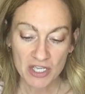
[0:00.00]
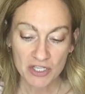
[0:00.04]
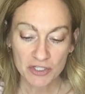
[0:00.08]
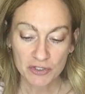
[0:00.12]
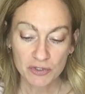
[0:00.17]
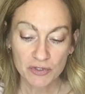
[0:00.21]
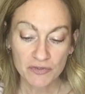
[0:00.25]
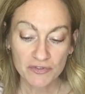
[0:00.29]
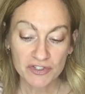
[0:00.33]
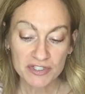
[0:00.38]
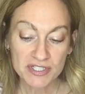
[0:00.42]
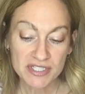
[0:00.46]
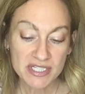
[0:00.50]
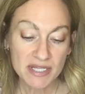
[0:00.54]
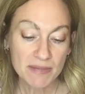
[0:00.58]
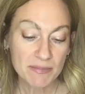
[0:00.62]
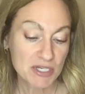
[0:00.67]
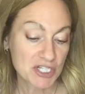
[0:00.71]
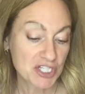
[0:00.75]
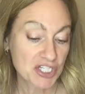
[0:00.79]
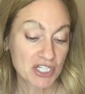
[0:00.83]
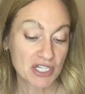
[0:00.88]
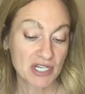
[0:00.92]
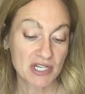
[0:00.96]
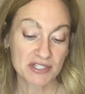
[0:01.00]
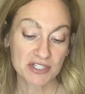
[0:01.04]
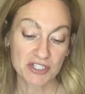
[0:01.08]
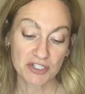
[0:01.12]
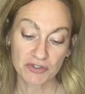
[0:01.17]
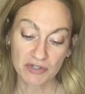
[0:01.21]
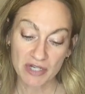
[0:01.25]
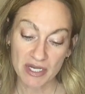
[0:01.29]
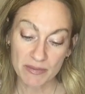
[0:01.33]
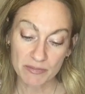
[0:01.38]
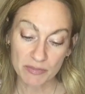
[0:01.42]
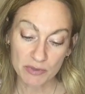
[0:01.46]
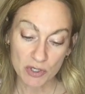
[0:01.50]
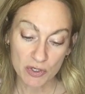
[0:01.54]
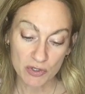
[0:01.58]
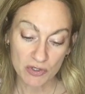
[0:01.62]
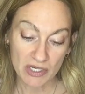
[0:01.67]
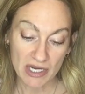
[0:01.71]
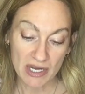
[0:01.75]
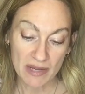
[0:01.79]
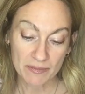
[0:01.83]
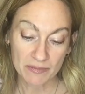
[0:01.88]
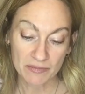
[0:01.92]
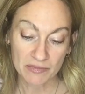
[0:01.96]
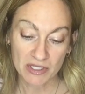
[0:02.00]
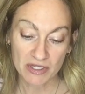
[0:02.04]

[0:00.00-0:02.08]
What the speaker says: University of Michigan has a great program.